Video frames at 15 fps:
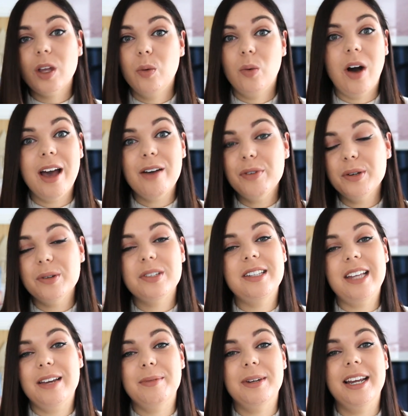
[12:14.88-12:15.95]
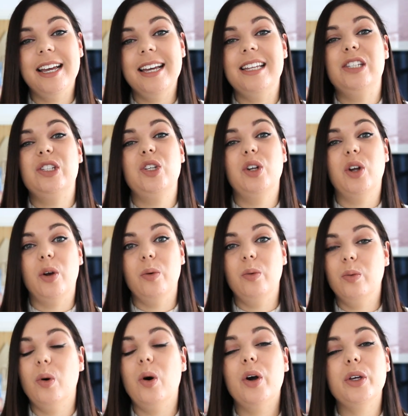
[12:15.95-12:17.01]
whatever your statement is, you know,
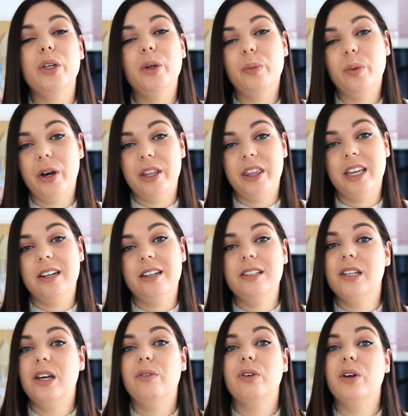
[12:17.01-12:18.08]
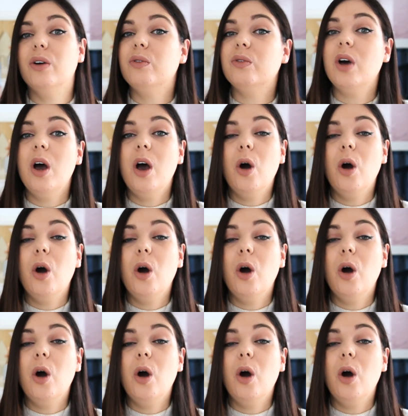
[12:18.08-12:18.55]
what are you worthy and deserving of?